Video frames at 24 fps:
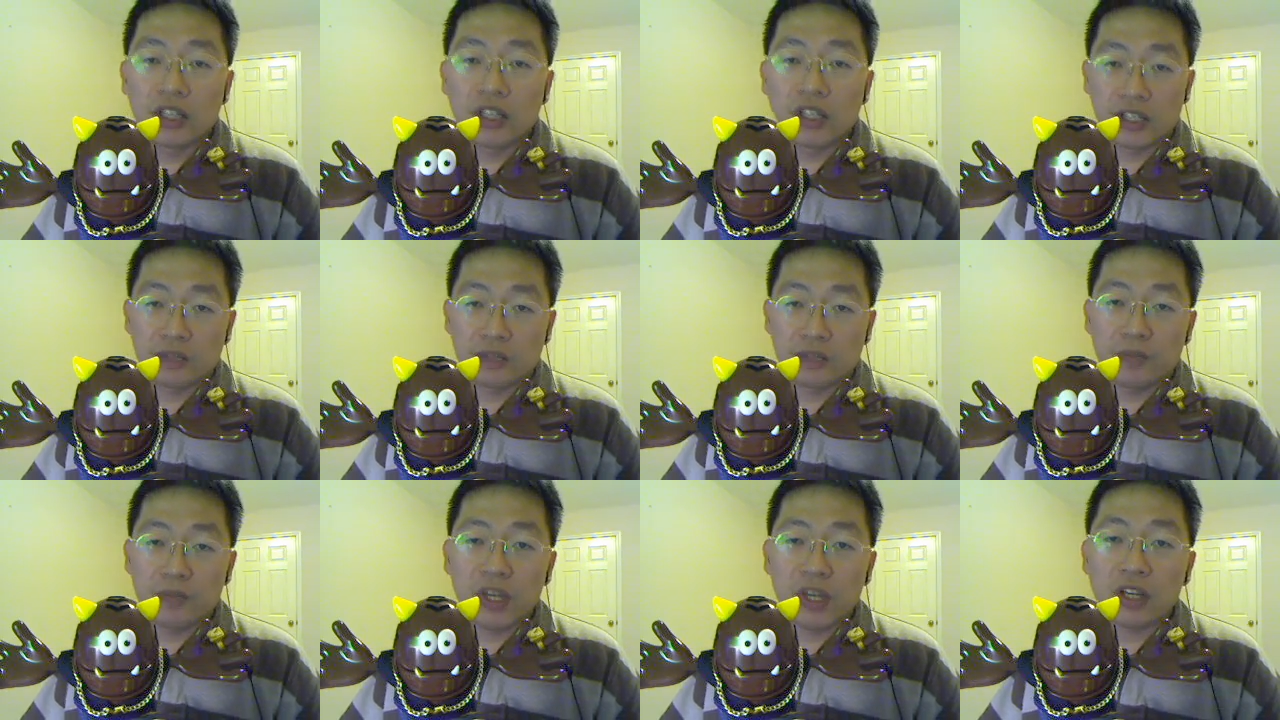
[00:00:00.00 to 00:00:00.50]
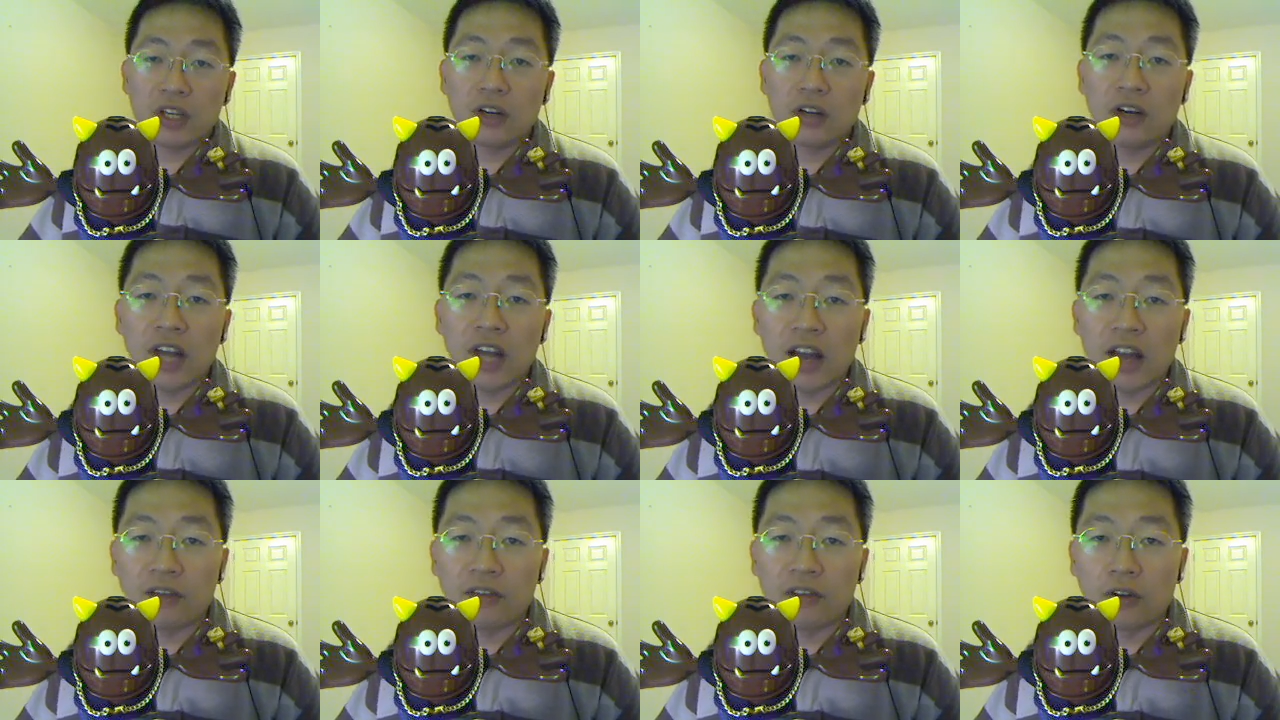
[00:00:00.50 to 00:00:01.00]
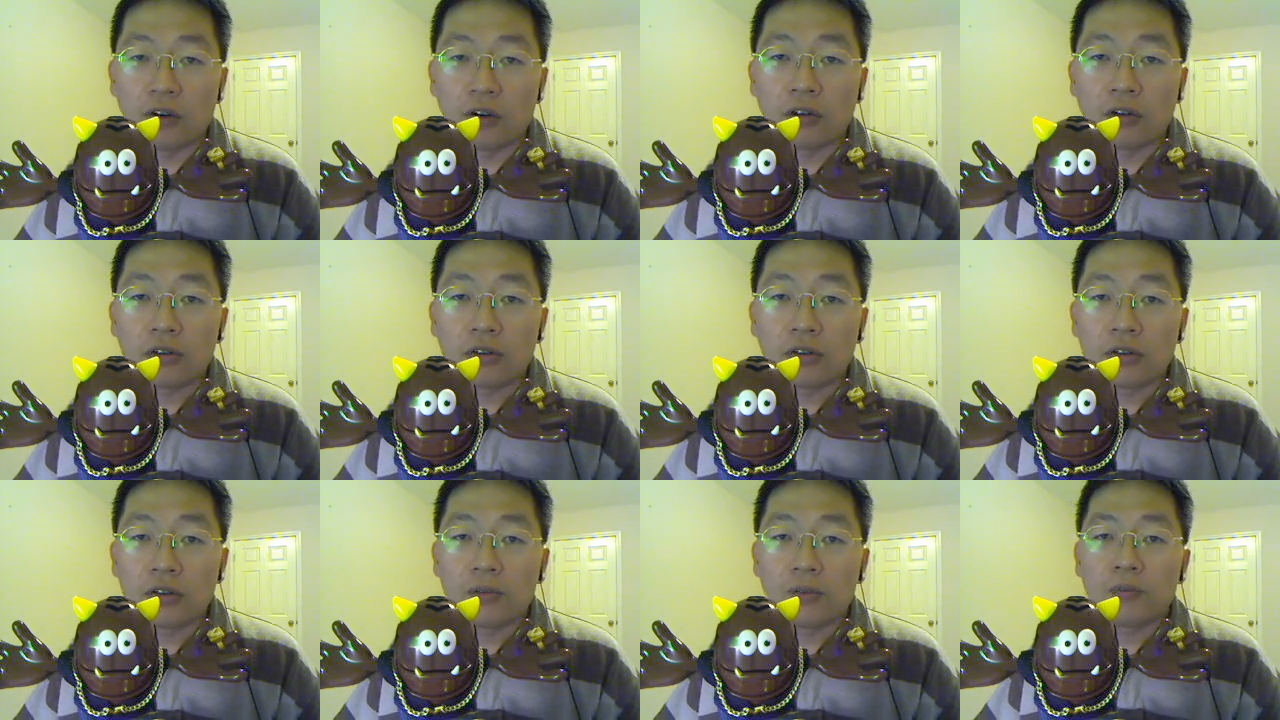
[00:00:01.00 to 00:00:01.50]
the speaker
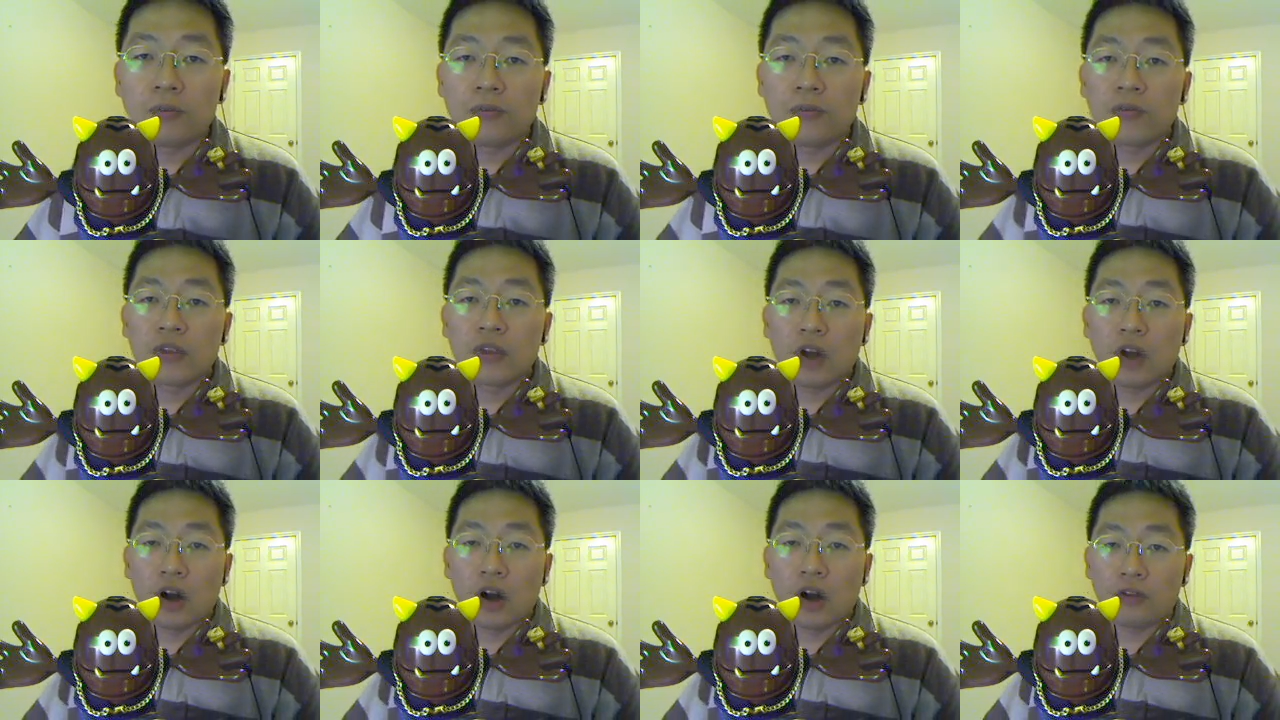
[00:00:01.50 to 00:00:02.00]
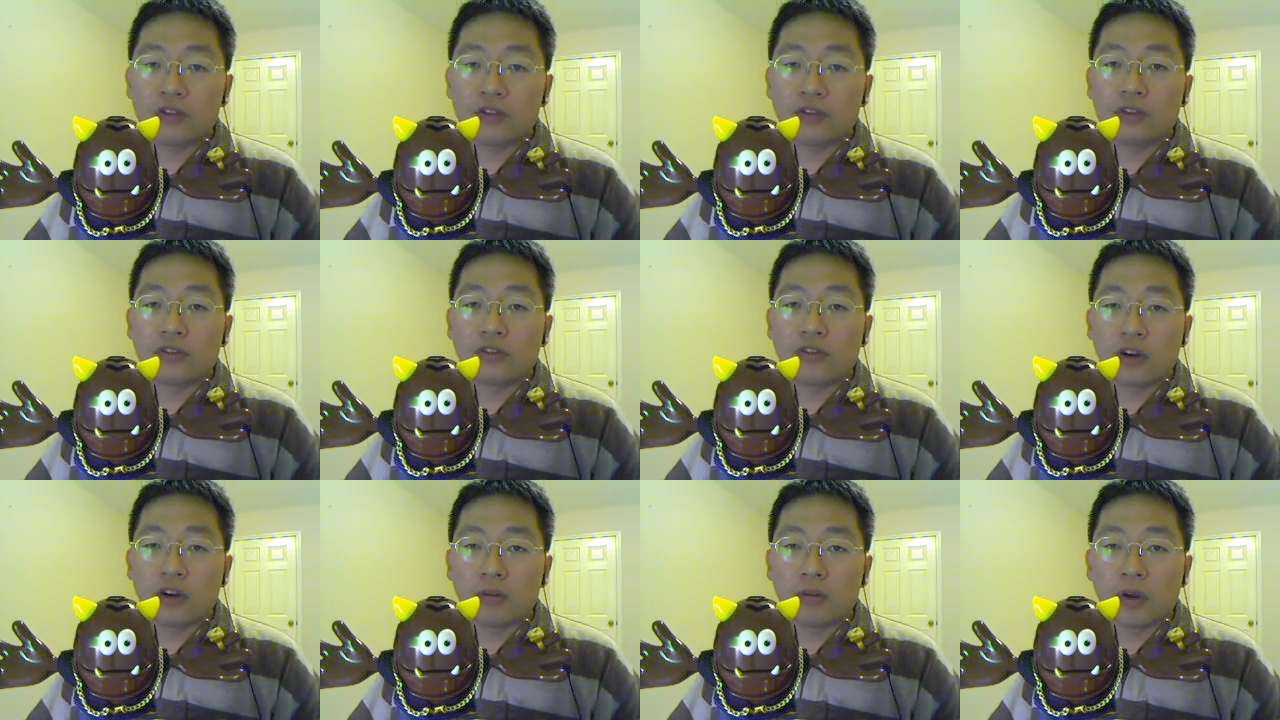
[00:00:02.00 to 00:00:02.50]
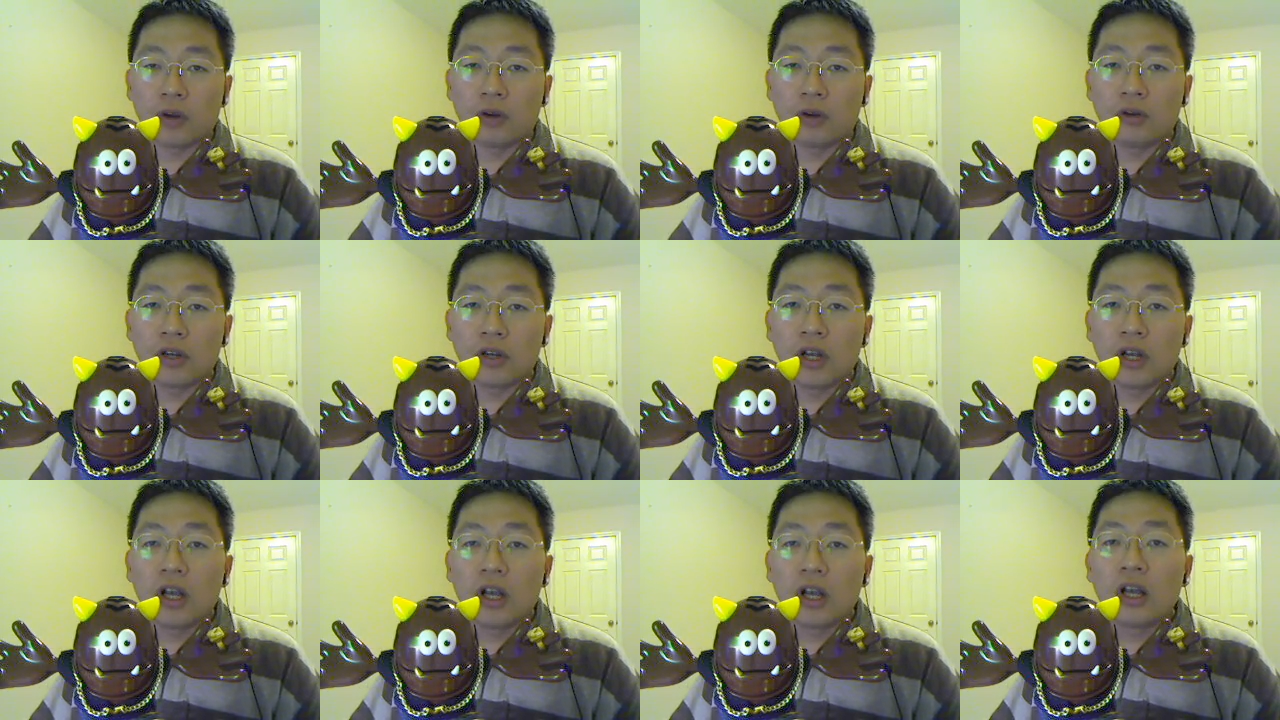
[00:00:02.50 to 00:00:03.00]
level of the
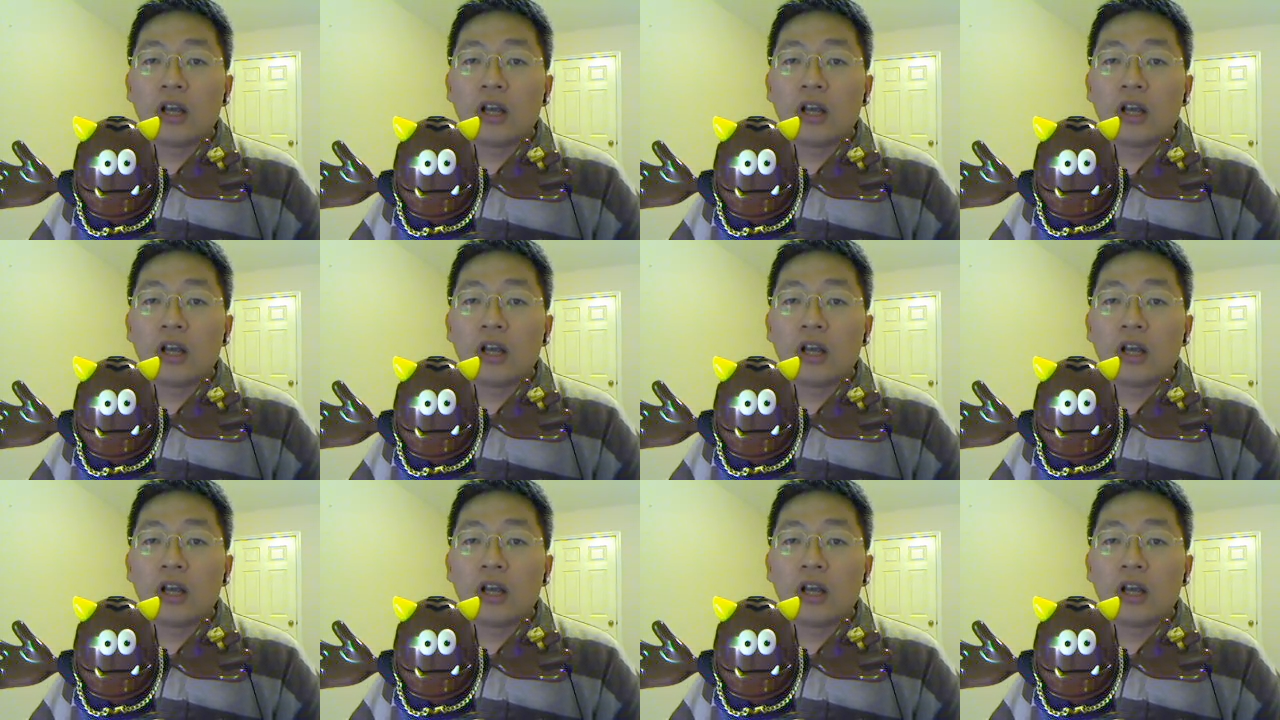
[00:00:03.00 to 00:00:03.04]
verbal.